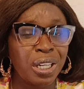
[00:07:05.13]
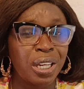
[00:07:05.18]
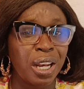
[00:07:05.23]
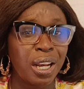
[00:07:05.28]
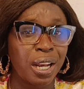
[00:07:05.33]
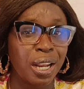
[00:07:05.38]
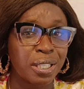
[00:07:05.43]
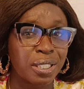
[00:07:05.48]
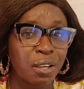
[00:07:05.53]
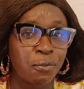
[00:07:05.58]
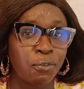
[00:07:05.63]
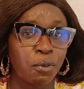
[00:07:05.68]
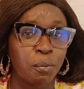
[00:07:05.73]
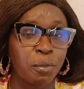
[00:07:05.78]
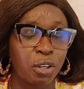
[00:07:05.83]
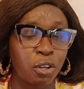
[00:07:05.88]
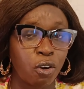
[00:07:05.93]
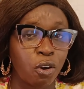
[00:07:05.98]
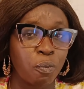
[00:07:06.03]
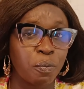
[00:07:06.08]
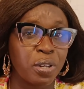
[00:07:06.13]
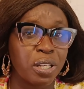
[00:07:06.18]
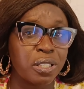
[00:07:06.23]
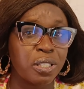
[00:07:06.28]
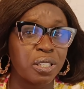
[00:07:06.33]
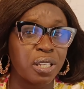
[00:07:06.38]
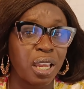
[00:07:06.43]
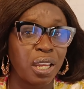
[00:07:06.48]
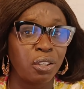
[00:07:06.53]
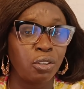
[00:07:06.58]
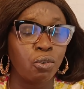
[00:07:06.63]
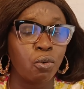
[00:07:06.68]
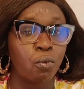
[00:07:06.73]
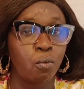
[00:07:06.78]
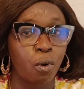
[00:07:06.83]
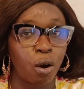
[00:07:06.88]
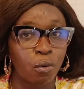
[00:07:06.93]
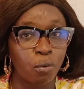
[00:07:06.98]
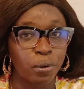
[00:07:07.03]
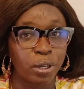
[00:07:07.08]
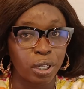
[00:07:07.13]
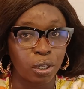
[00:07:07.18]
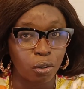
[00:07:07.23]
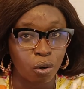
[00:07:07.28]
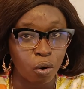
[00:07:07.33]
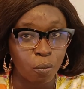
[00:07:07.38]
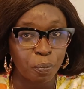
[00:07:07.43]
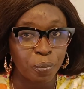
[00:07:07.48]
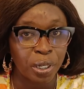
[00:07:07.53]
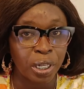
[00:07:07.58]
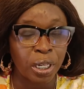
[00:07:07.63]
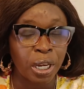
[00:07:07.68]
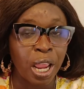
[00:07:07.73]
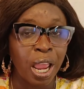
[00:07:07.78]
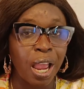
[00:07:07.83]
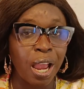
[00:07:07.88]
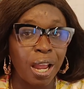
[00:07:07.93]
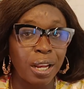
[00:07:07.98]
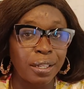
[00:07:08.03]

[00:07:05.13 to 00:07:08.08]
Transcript: need a letter from the company saying you work with the company